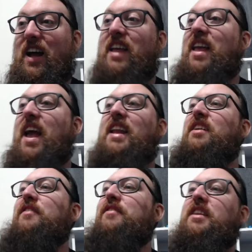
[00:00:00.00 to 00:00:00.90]
any
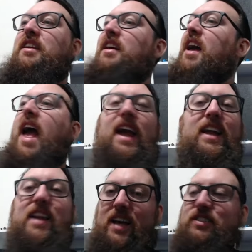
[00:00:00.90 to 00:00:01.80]
of the A to
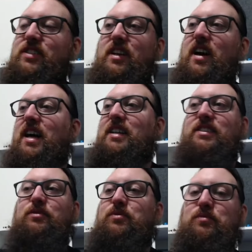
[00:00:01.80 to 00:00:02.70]
S tier guys,
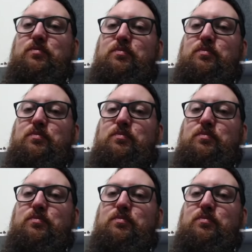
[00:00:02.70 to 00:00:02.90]
it would